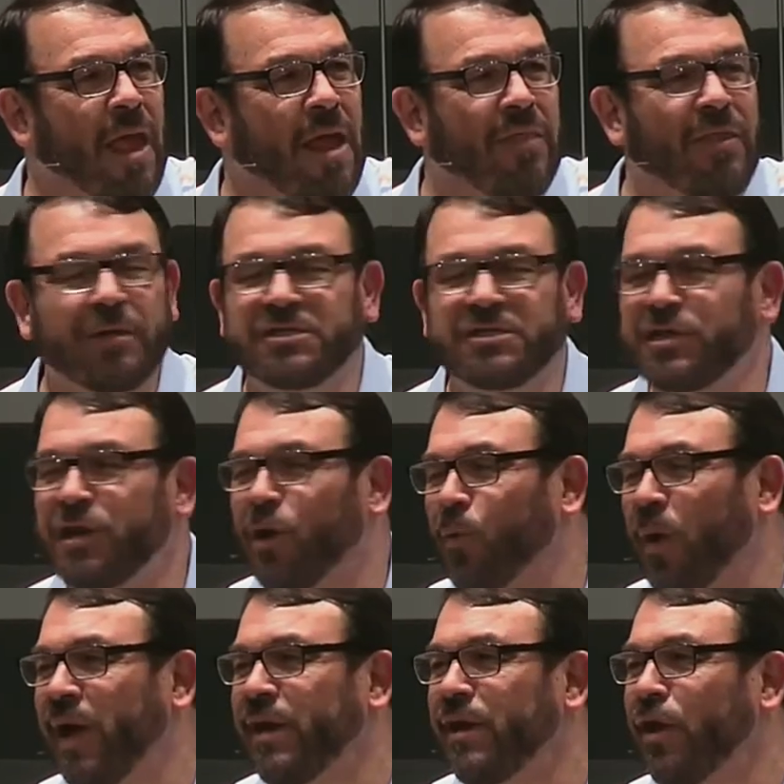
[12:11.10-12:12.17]
There is no
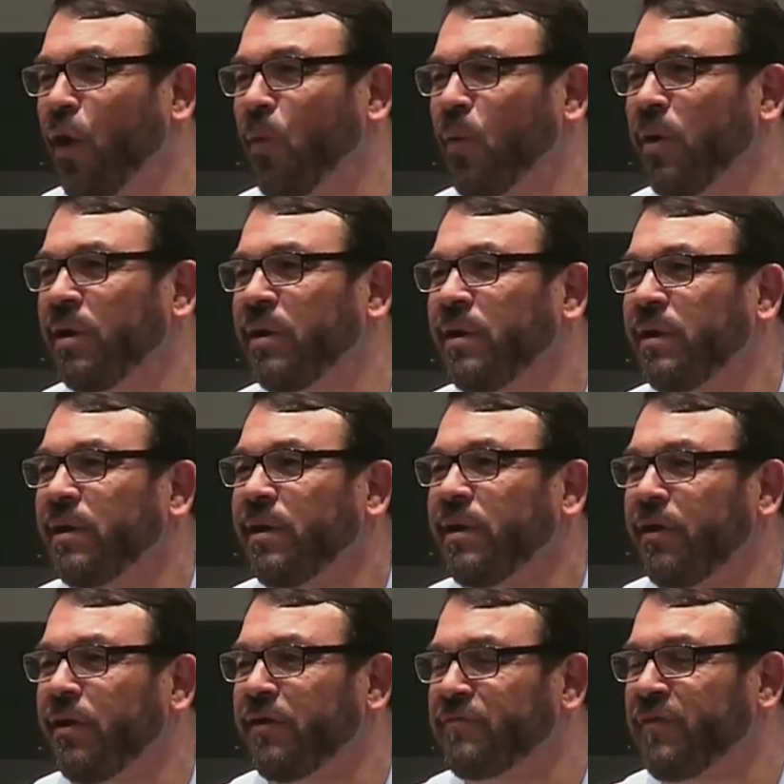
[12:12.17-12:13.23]
way Noah
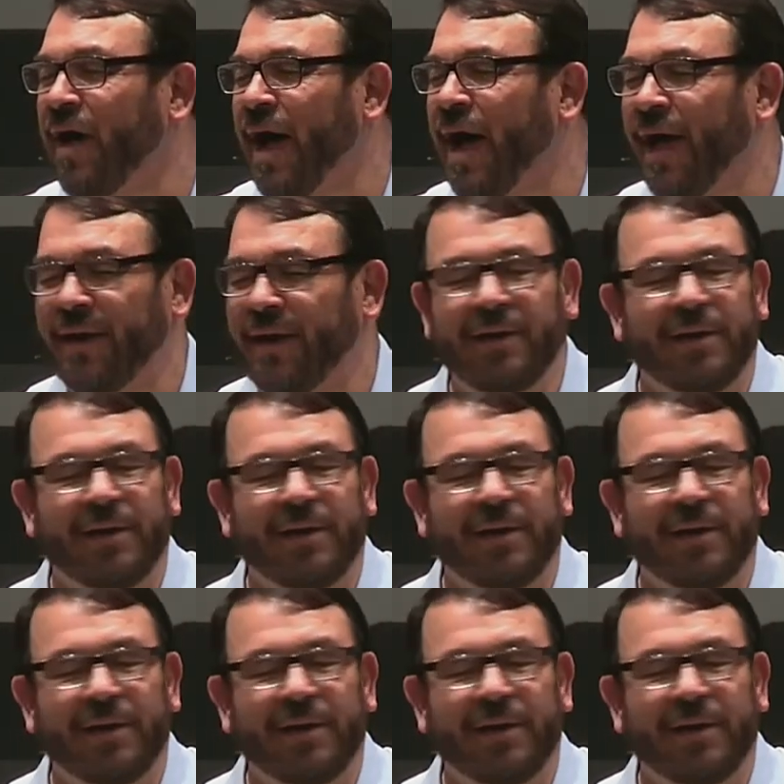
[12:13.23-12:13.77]
could have got